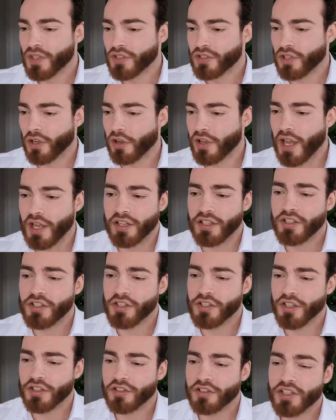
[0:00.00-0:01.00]
So yeah, this
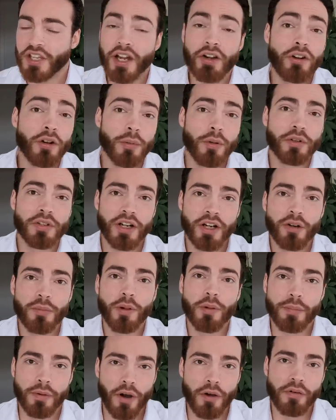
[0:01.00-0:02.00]
is a terrible,
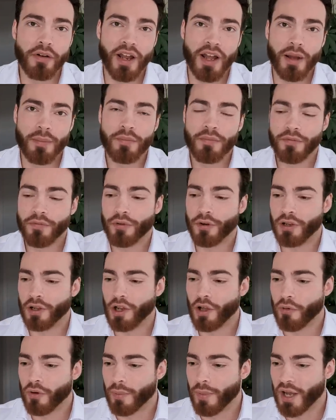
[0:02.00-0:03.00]
terrible program for the
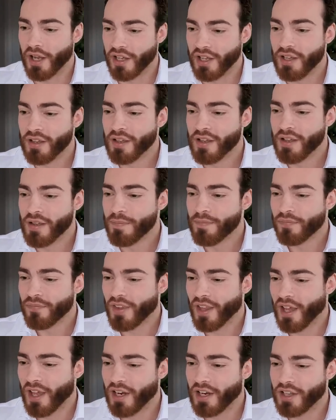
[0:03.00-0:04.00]
lower body.
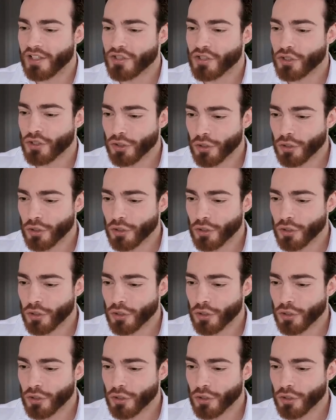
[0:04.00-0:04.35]
And it's